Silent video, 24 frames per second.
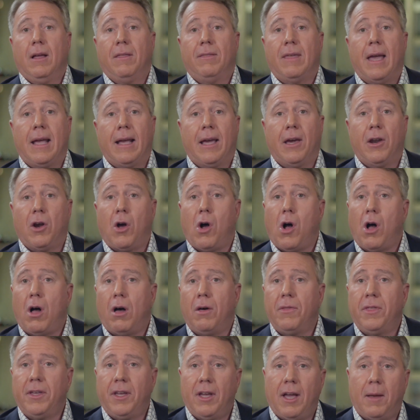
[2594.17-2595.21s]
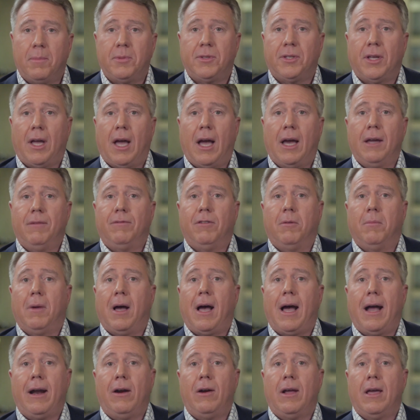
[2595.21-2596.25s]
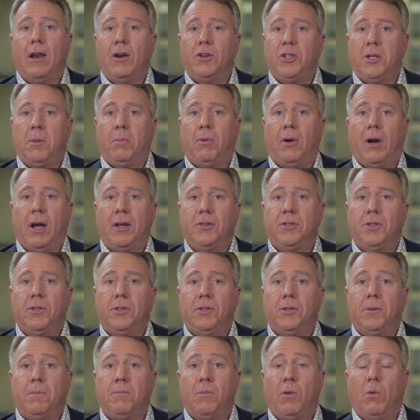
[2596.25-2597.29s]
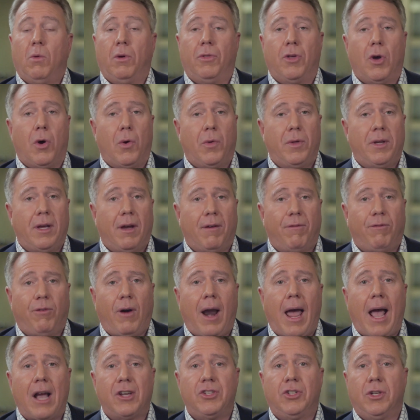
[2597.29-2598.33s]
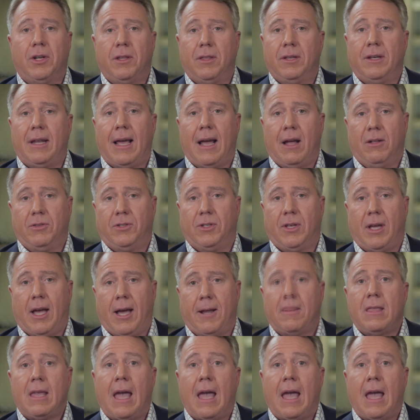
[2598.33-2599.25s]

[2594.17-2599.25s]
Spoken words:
They get all the upside from higher energy prices with only a fraction of the downside.